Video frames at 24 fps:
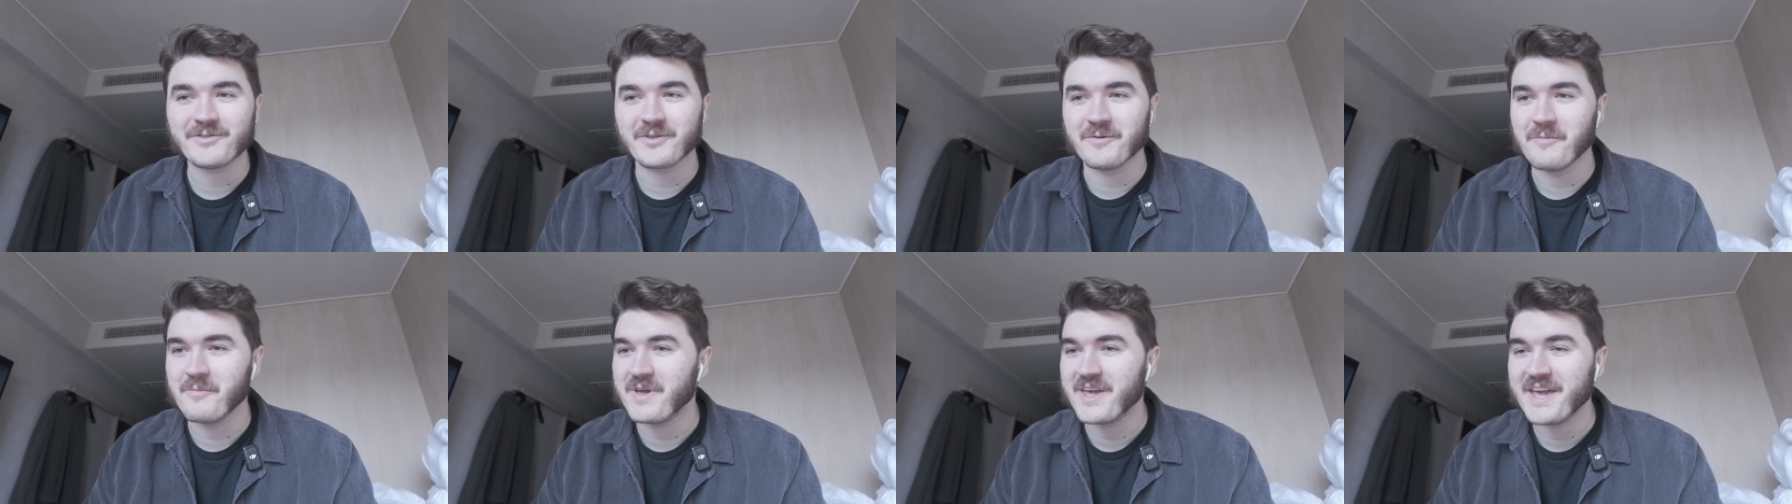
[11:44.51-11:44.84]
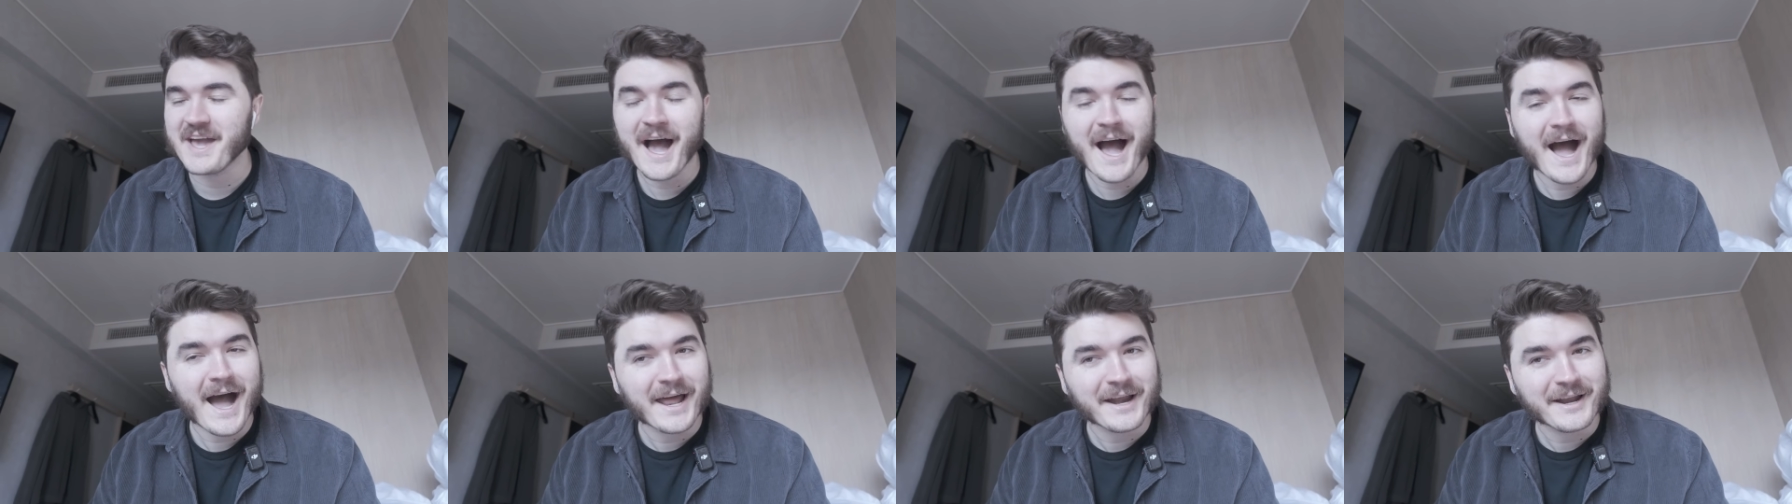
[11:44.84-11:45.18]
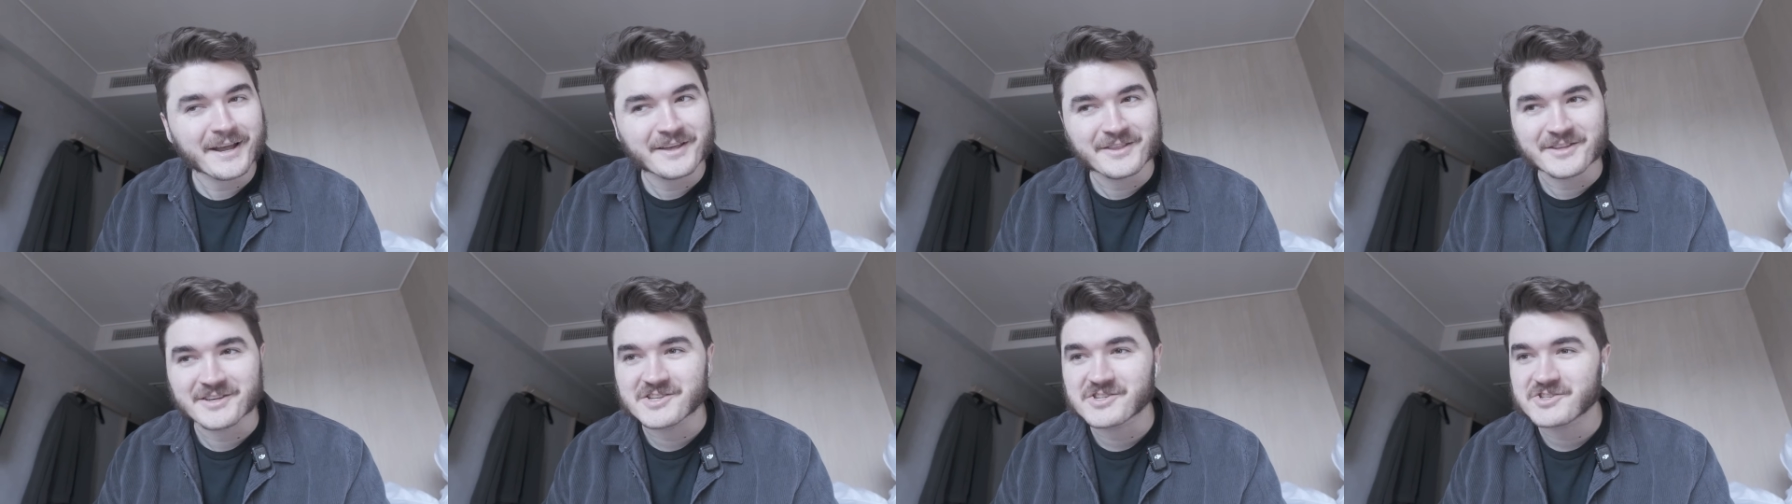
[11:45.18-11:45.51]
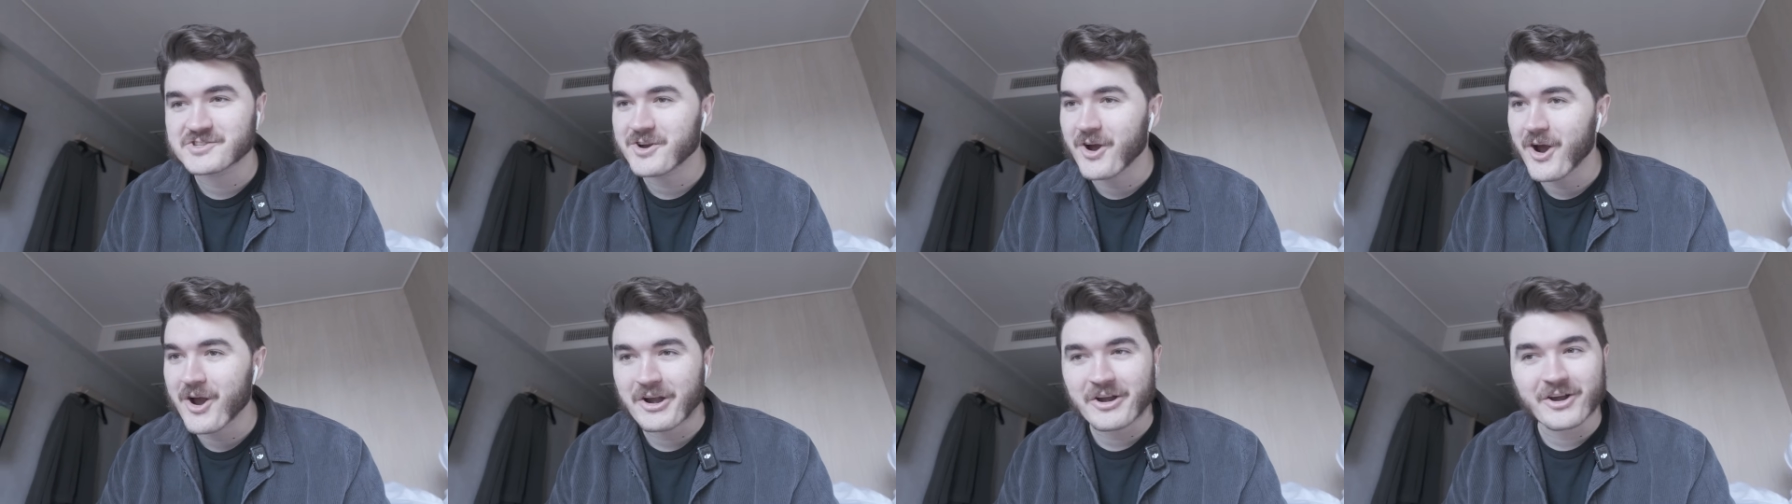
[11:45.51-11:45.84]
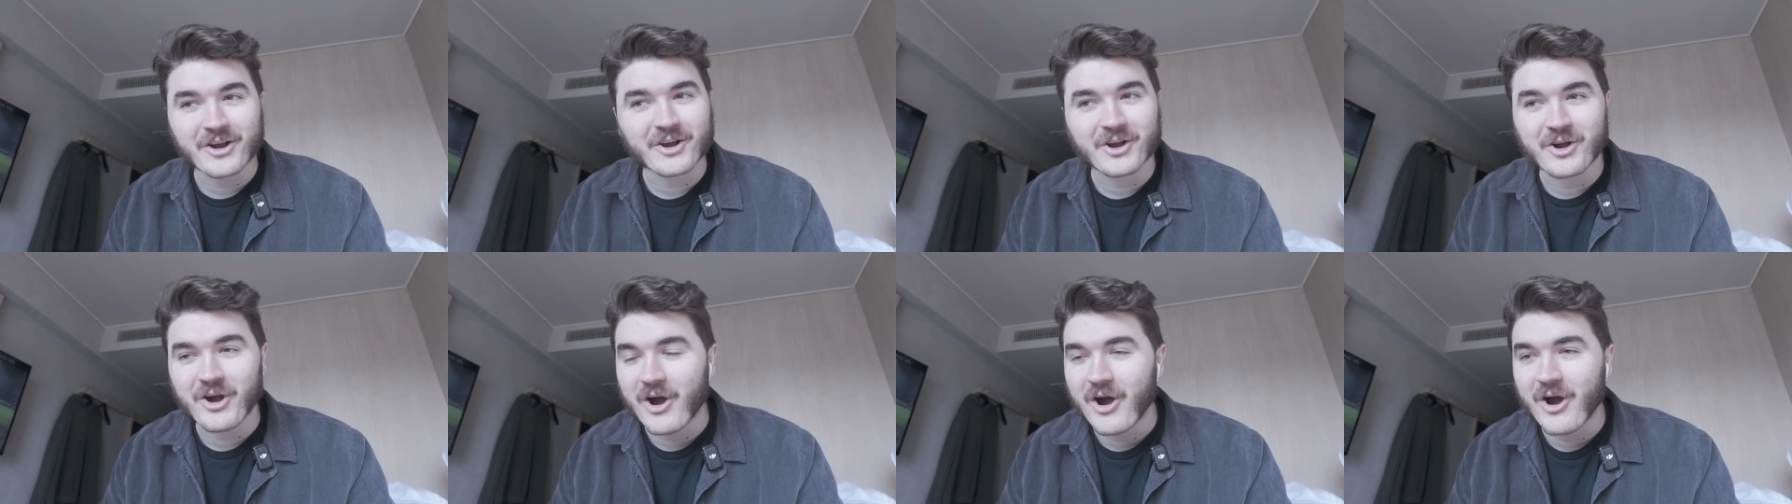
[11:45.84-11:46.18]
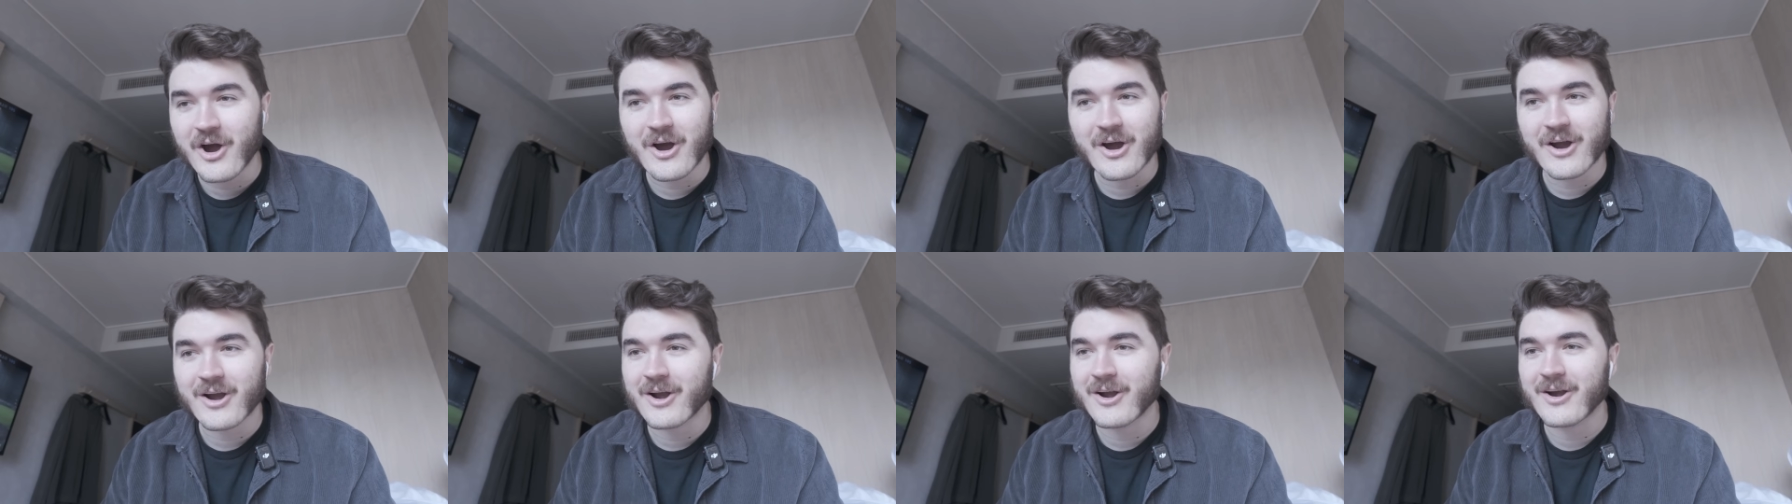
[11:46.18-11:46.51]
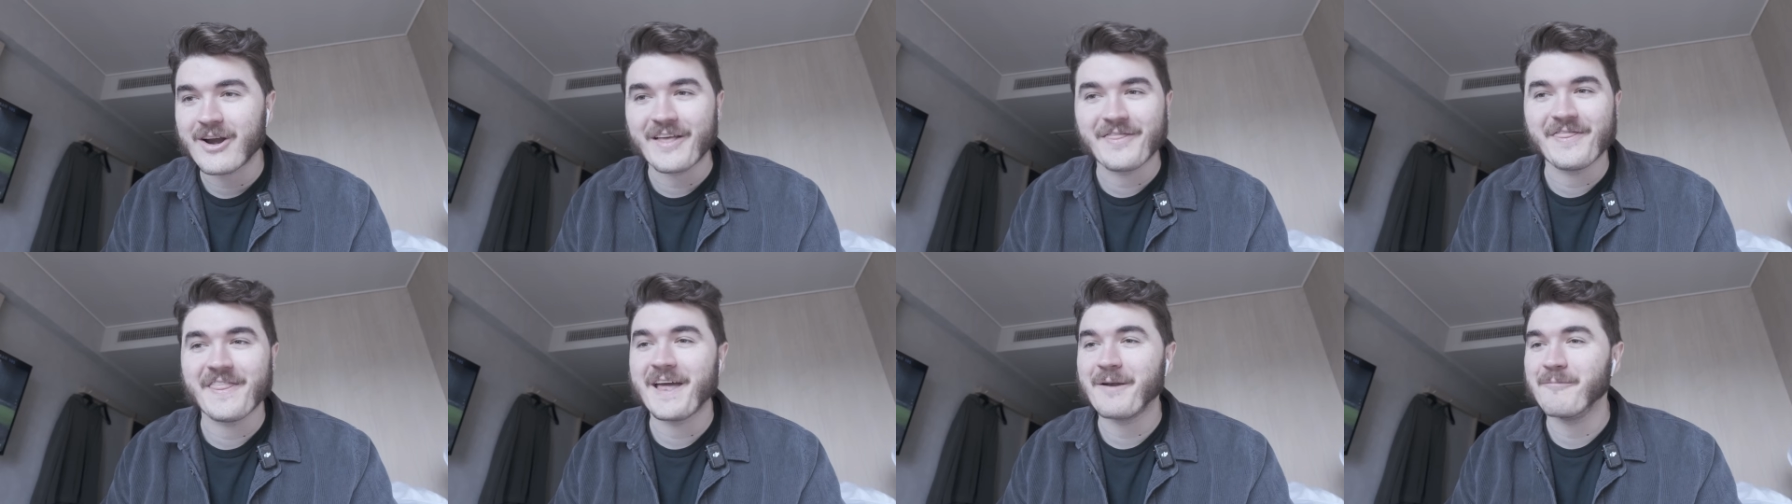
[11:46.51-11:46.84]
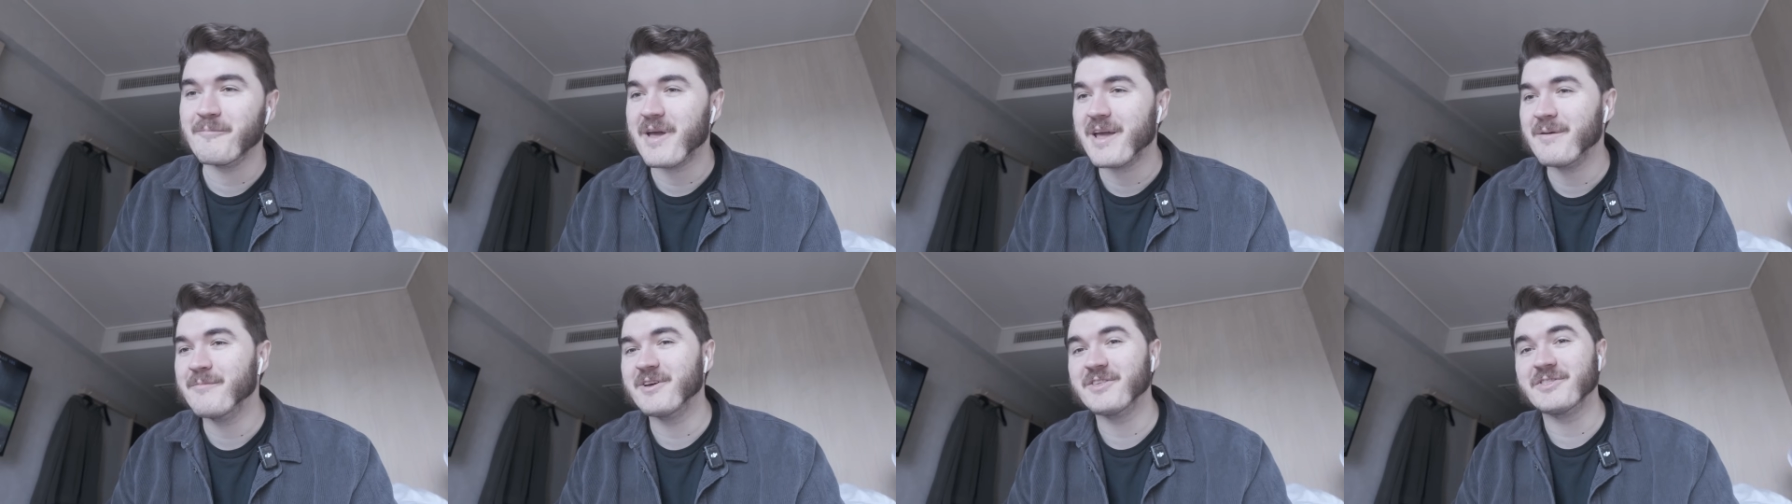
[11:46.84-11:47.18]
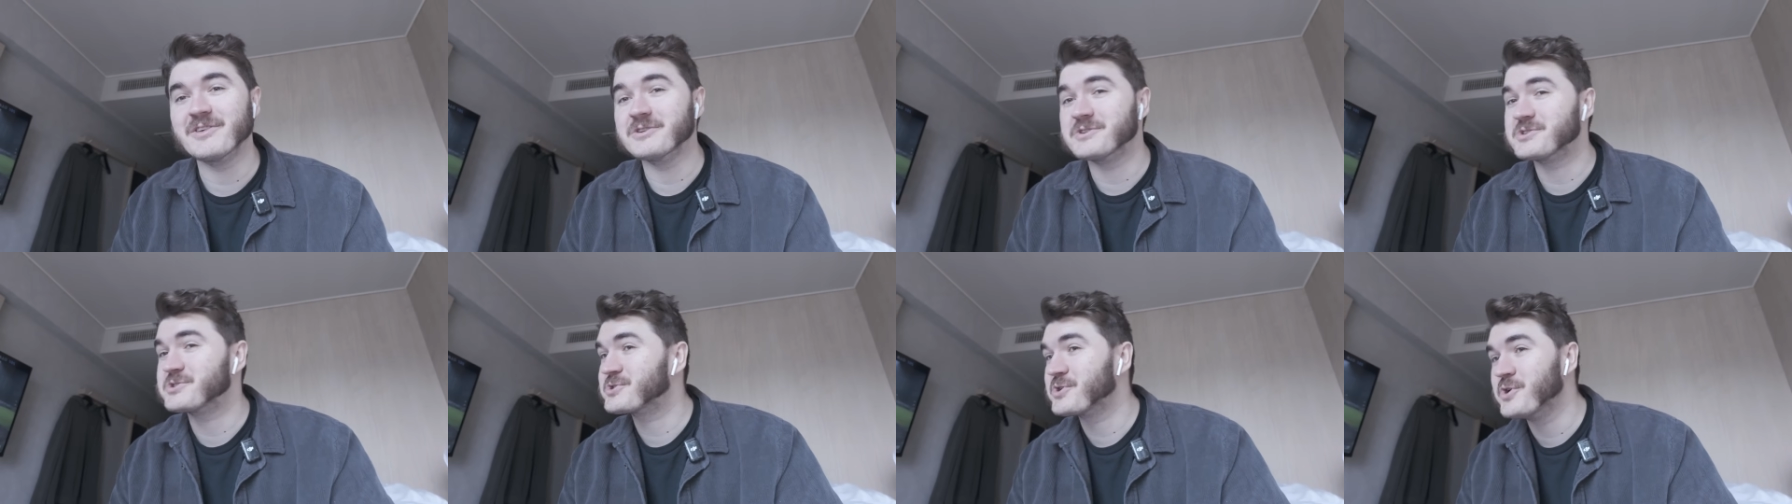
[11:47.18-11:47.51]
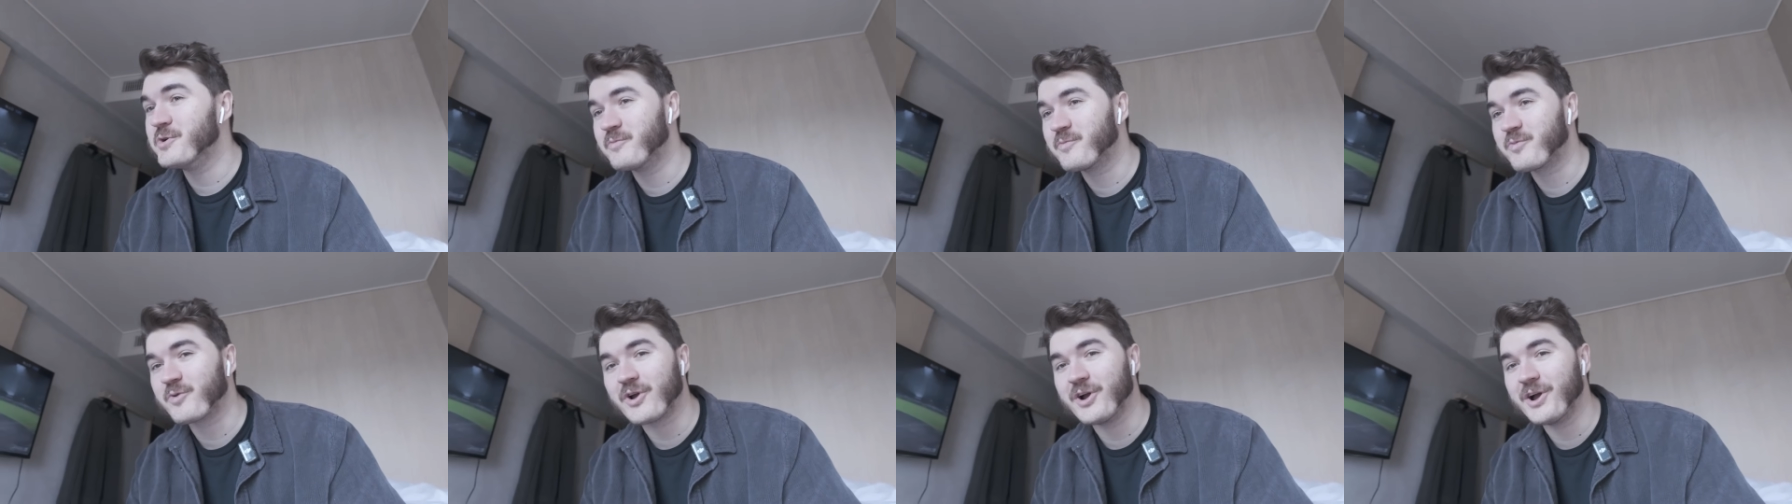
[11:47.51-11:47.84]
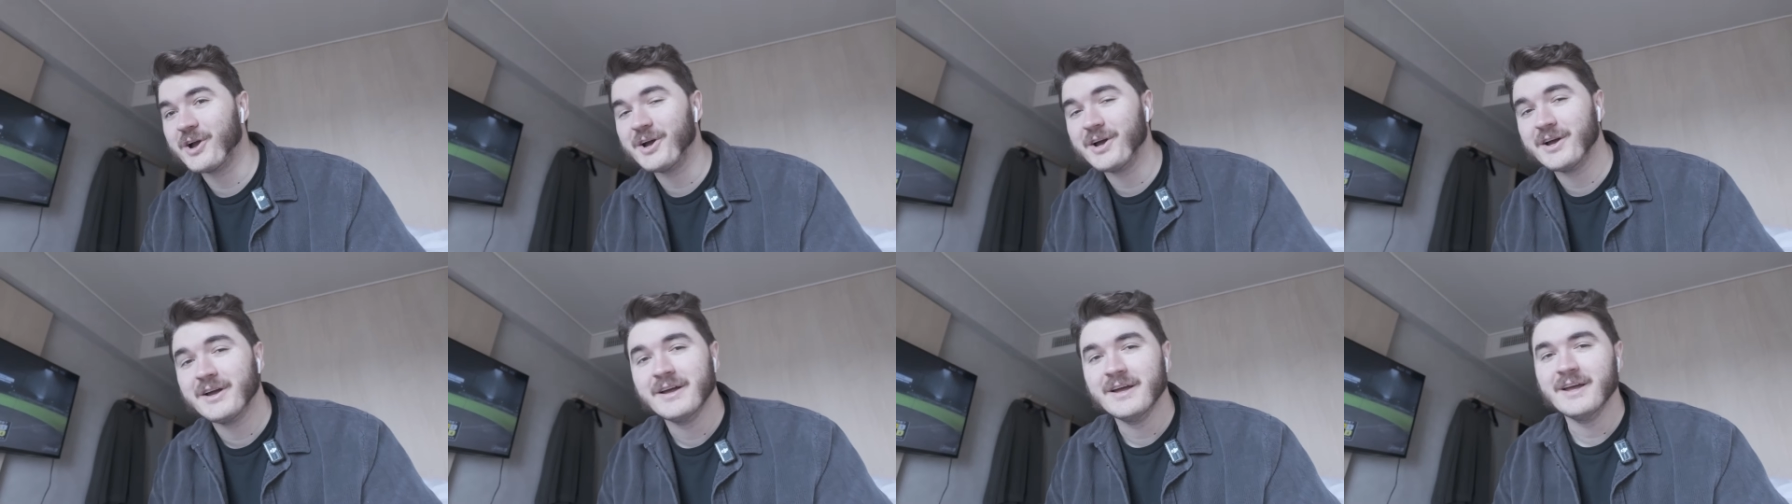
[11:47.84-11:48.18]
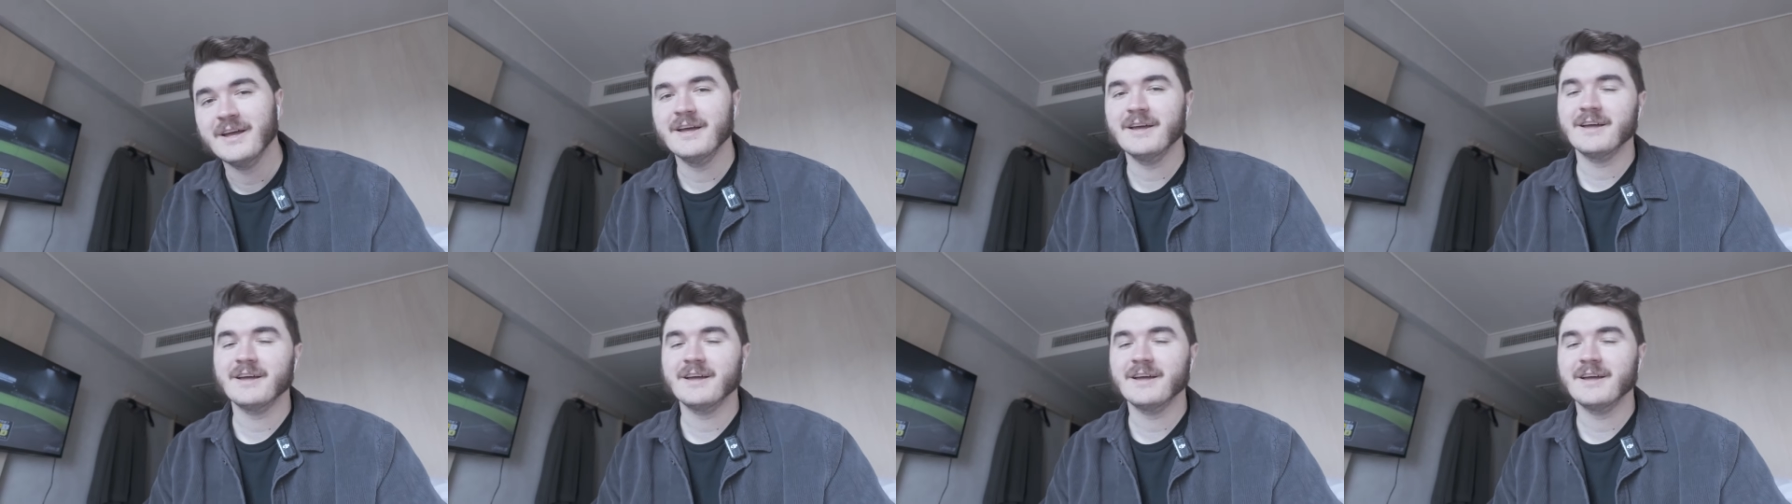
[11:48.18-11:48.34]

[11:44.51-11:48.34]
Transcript: the Miata, the starter car, and then maybe the Supra.